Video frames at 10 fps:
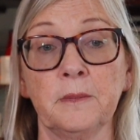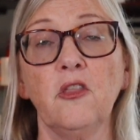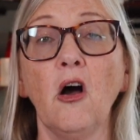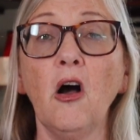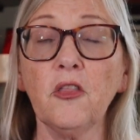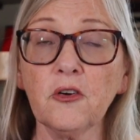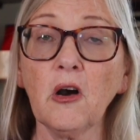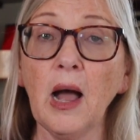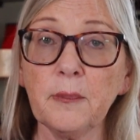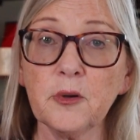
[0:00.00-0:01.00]
The author
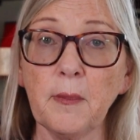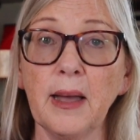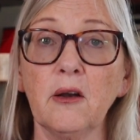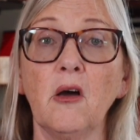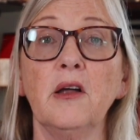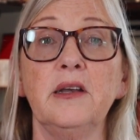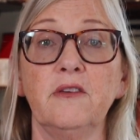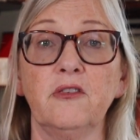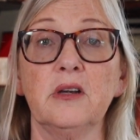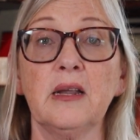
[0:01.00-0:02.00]
hopped about on
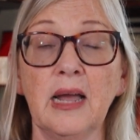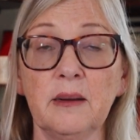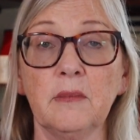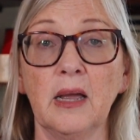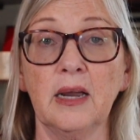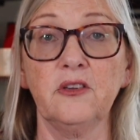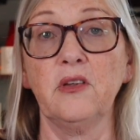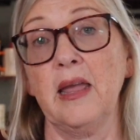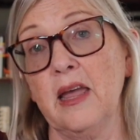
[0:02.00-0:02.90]
different timelines